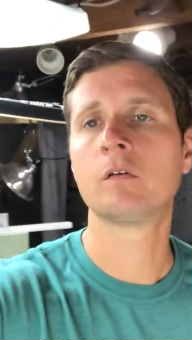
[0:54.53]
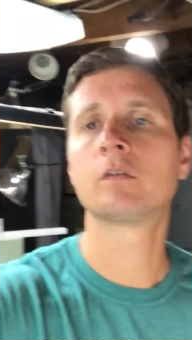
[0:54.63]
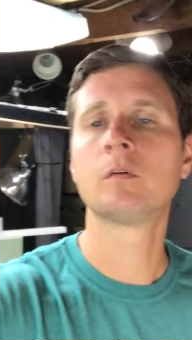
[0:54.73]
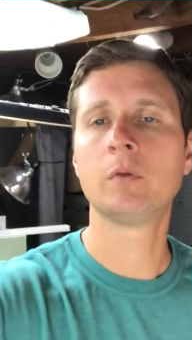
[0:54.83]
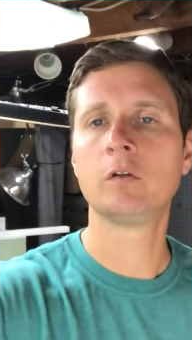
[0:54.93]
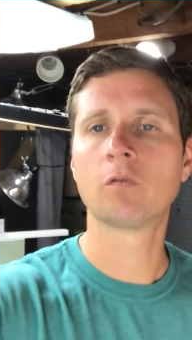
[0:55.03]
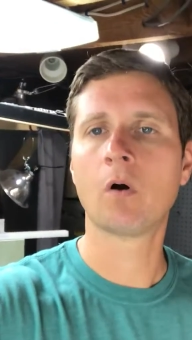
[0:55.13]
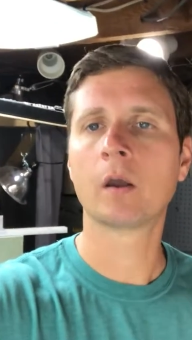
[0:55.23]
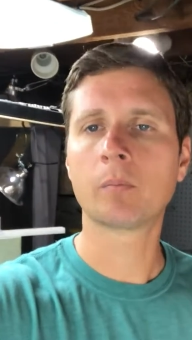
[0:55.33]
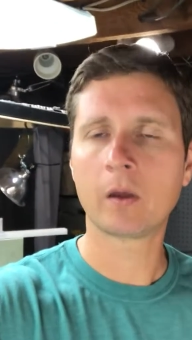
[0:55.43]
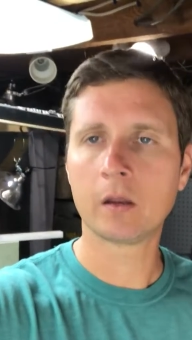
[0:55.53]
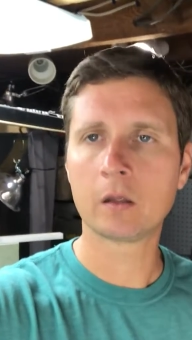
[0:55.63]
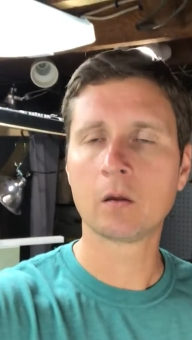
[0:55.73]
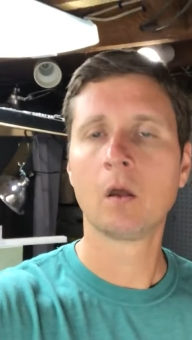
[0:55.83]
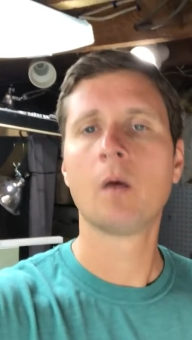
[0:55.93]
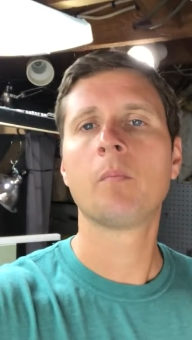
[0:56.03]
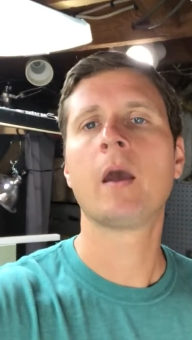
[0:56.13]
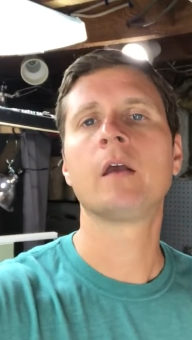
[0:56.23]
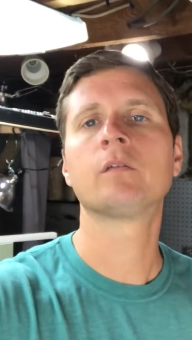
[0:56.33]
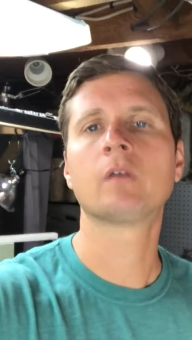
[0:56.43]
These can be drawing, painting
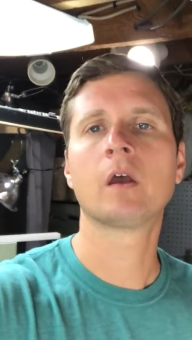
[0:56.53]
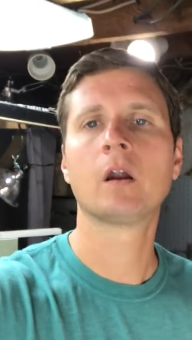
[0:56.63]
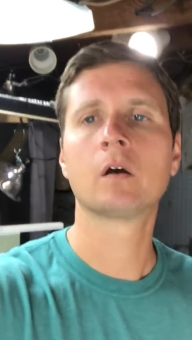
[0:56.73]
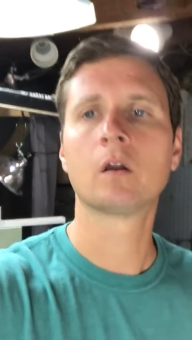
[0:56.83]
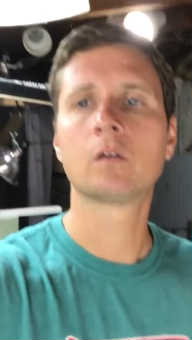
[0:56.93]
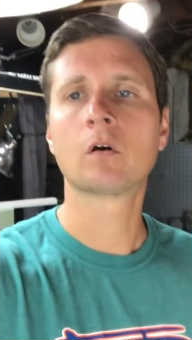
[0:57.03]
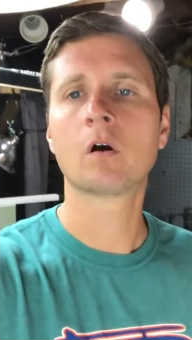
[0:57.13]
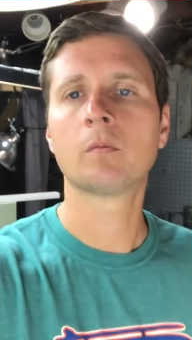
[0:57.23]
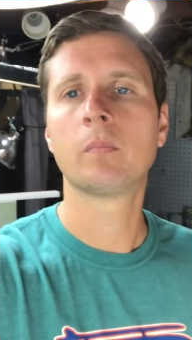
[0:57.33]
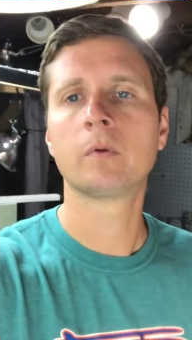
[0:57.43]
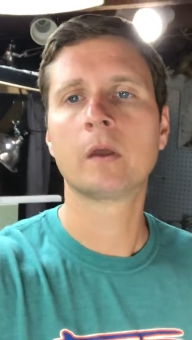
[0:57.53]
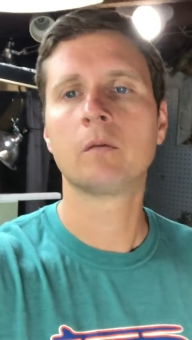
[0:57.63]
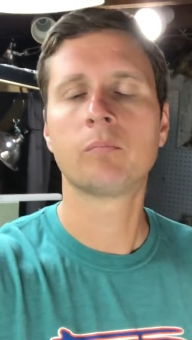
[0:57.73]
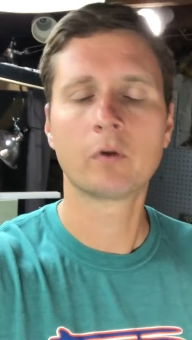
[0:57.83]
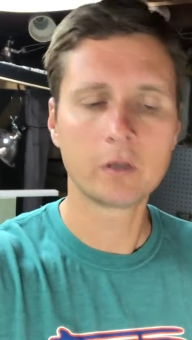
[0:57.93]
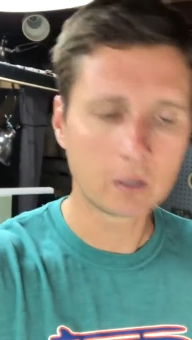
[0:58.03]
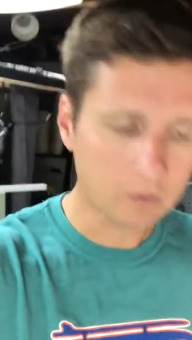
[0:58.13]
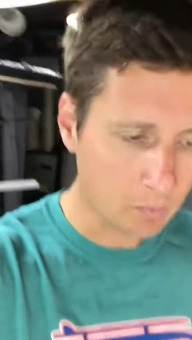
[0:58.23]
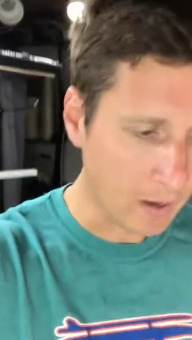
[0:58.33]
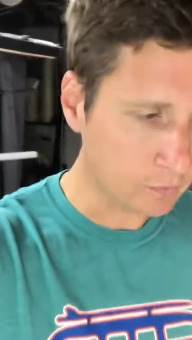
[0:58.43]
based, and I'm going to talk get bring you
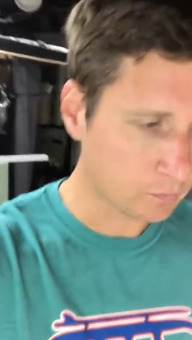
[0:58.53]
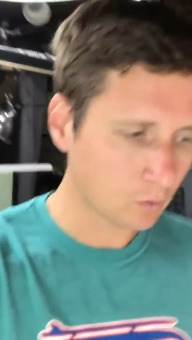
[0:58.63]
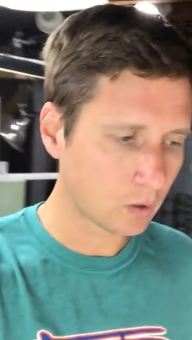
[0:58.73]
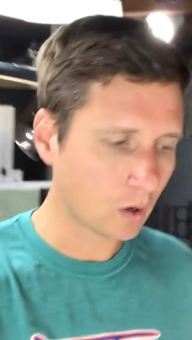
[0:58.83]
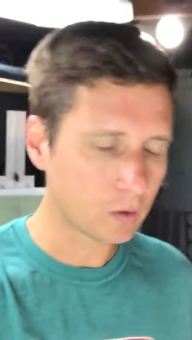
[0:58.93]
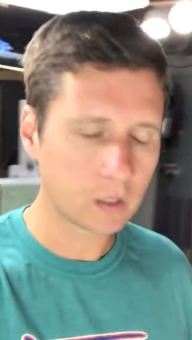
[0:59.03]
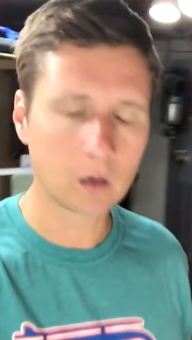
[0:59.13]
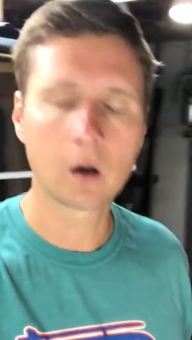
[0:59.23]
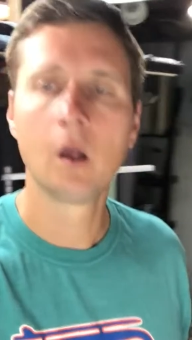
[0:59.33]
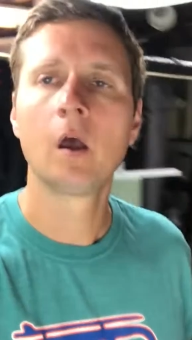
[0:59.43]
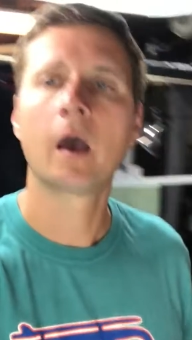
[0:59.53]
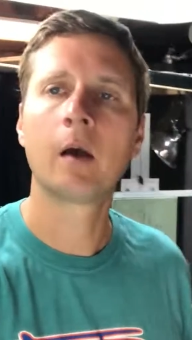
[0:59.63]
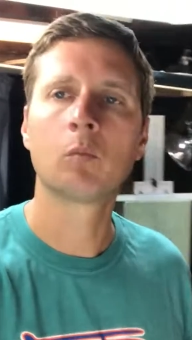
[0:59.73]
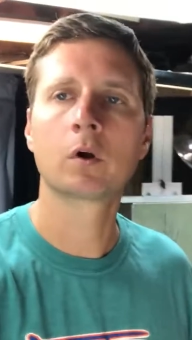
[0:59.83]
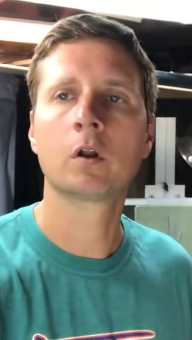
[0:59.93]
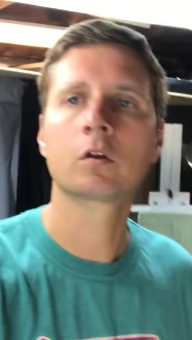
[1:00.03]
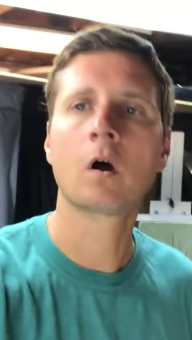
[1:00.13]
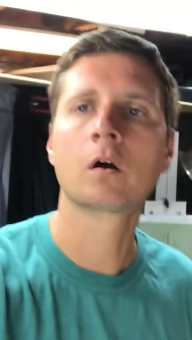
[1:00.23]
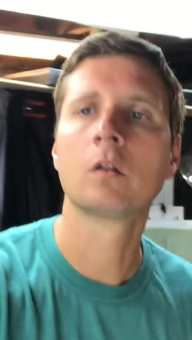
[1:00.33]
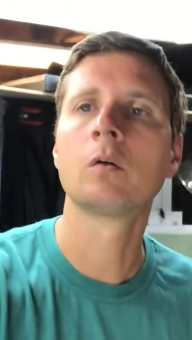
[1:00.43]
into my studio here, and we're going to
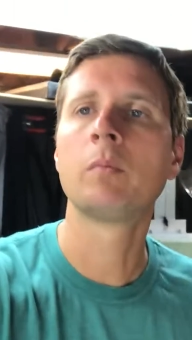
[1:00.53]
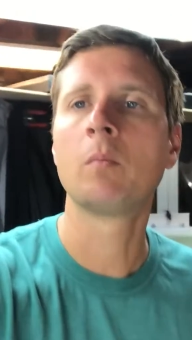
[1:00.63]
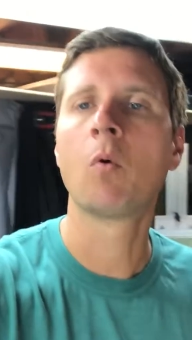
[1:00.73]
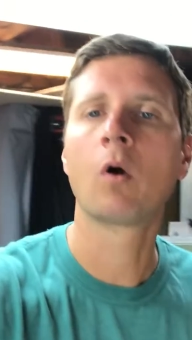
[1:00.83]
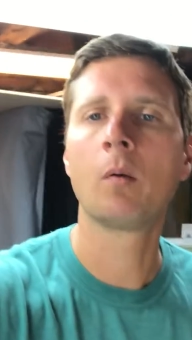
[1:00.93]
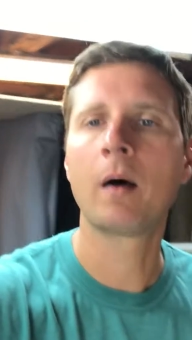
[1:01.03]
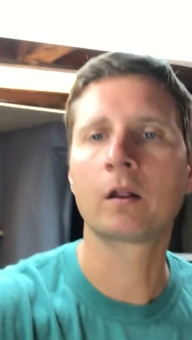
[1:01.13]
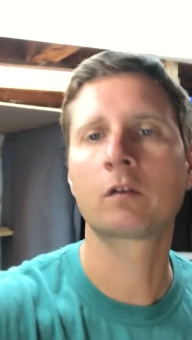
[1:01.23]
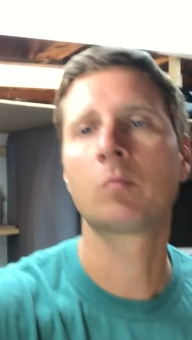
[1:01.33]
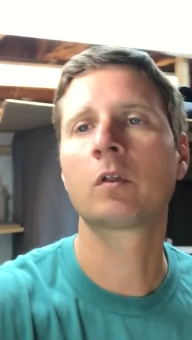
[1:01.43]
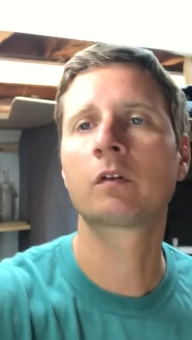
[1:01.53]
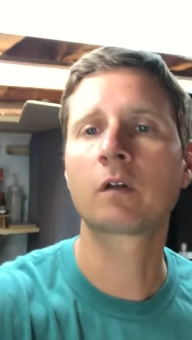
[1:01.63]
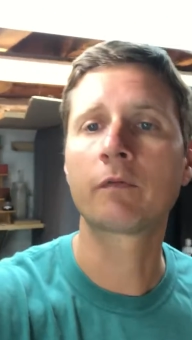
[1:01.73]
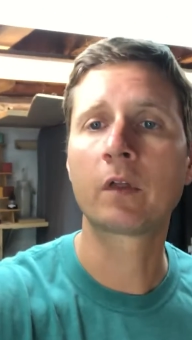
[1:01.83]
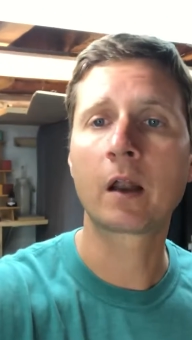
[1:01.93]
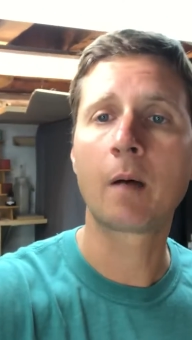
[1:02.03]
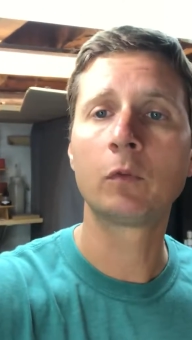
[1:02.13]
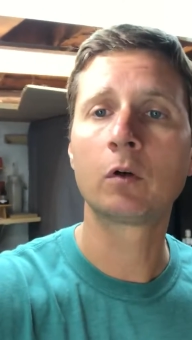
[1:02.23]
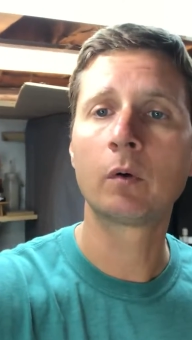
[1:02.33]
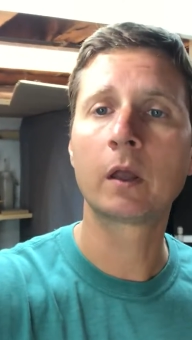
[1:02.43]
talk a little bit more about some of the stuff that
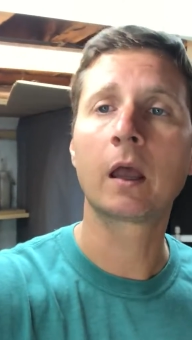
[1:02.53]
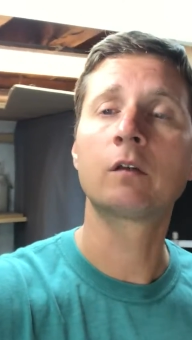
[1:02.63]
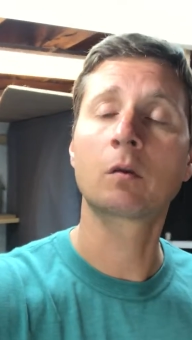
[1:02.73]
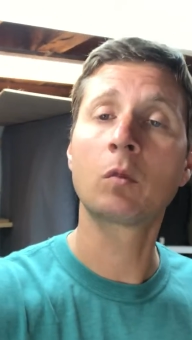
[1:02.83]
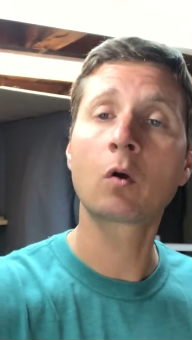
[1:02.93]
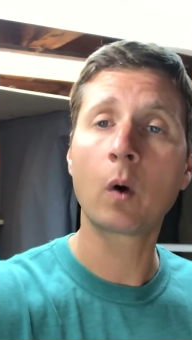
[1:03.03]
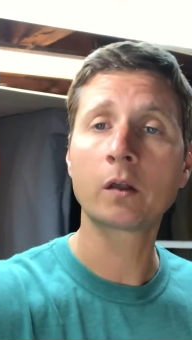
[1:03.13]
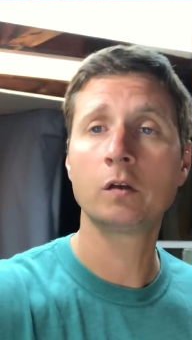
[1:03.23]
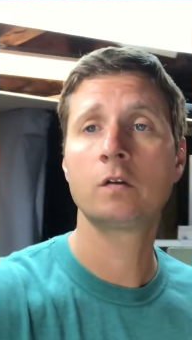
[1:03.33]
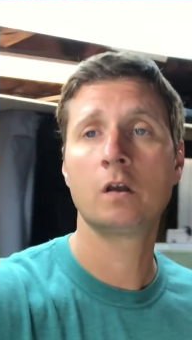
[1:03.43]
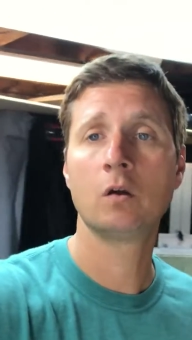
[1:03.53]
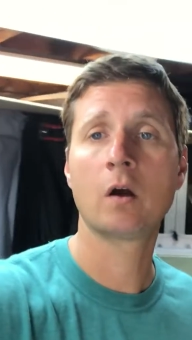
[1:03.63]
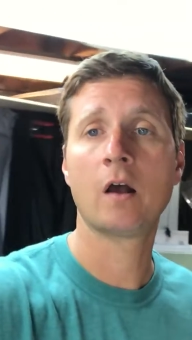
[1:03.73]
I'm doing and some of the questions that you